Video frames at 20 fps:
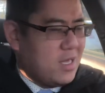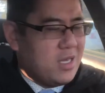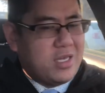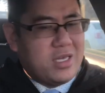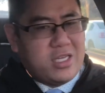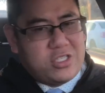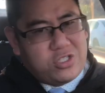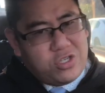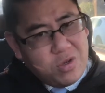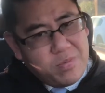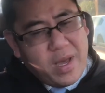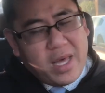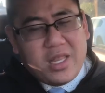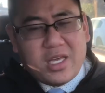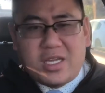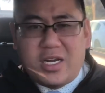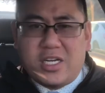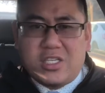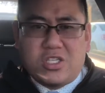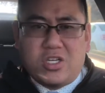It's too bad the
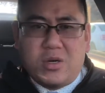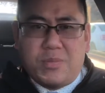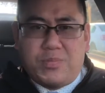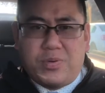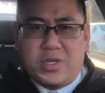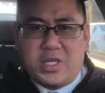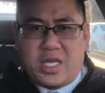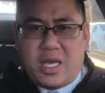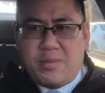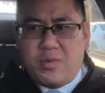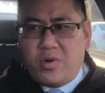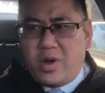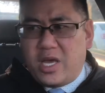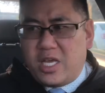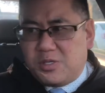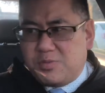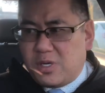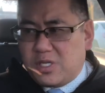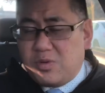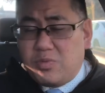Canucks couldn't put the game away,
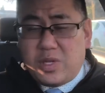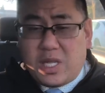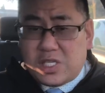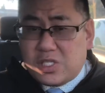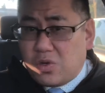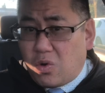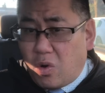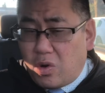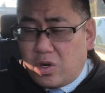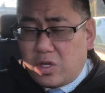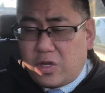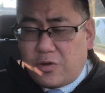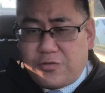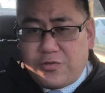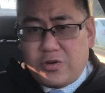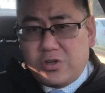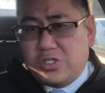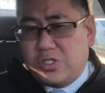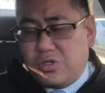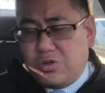especially when they scored on the
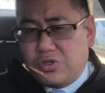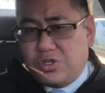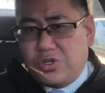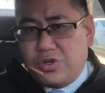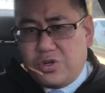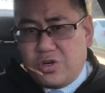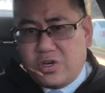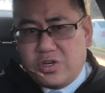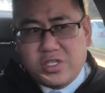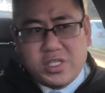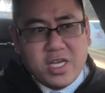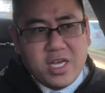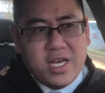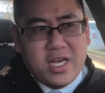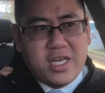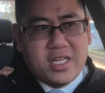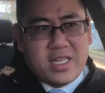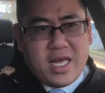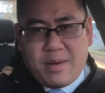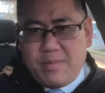first two shooters.
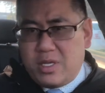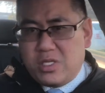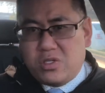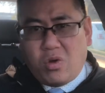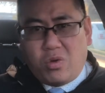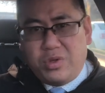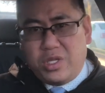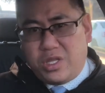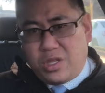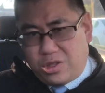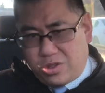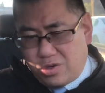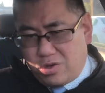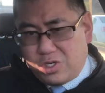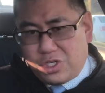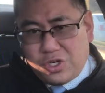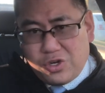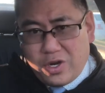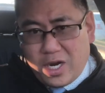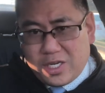That means only the third
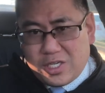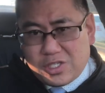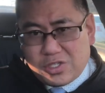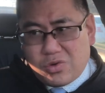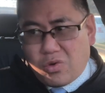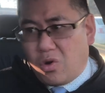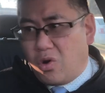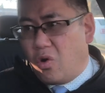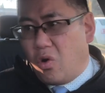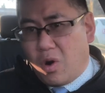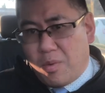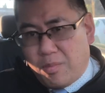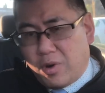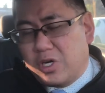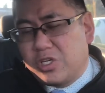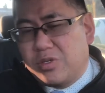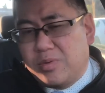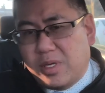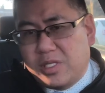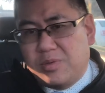shooter had to score, or
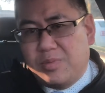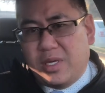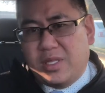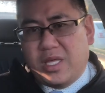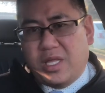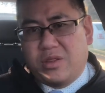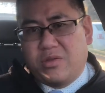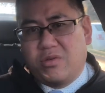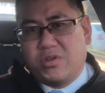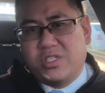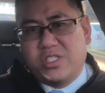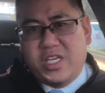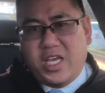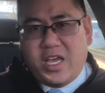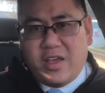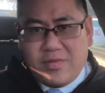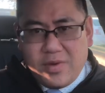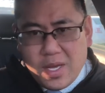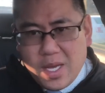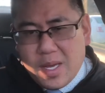Markstrom had to make that third
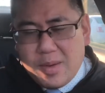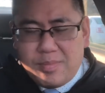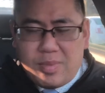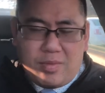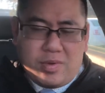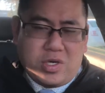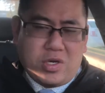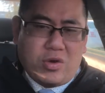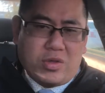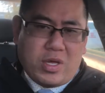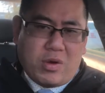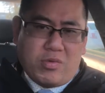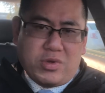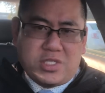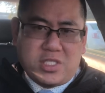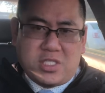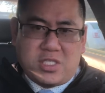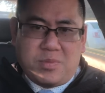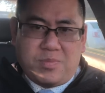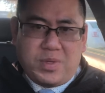save, but we know that
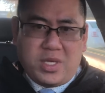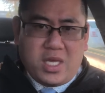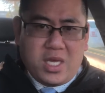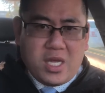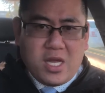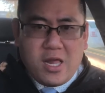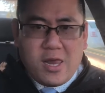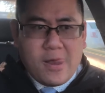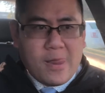wasn't to be.